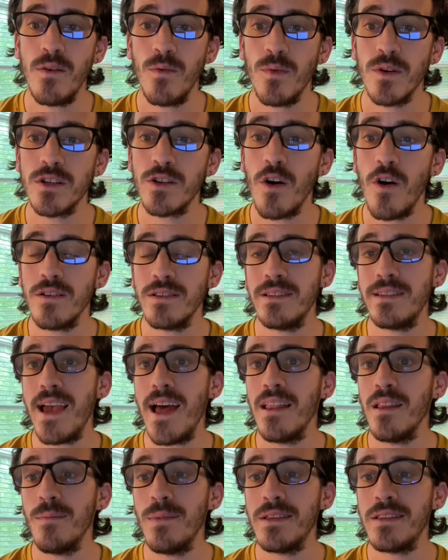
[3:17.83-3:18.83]
which causes
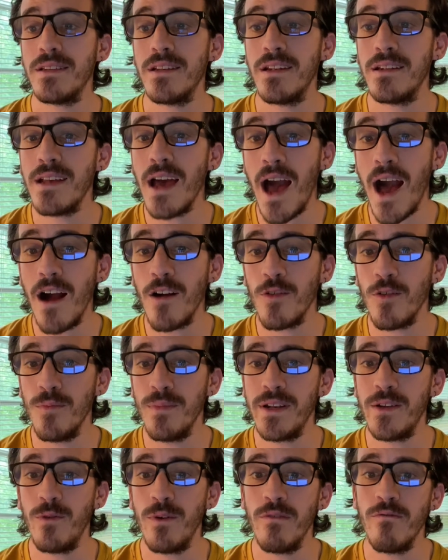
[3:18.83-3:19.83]
elements to toggle
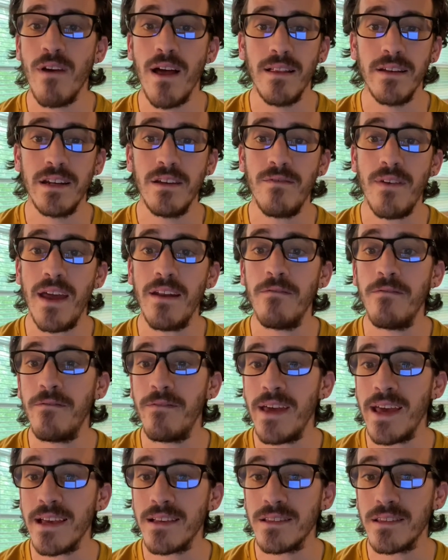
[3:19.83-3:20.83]
between relative and
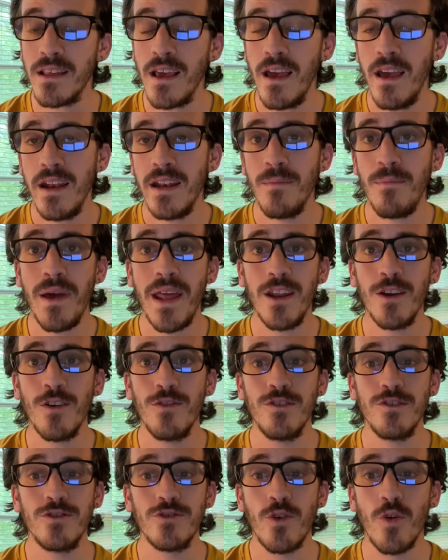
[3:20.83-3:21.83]
fixed depending on
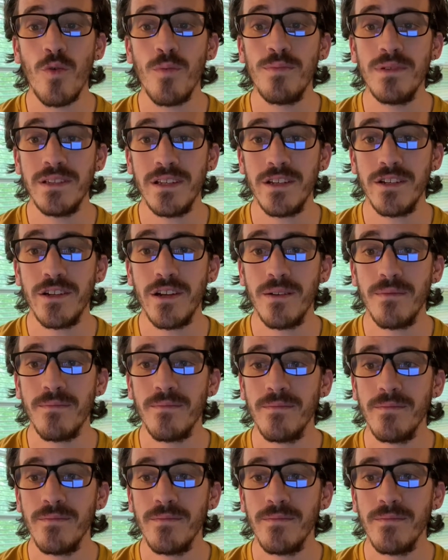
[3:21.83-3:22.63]
the scroll position.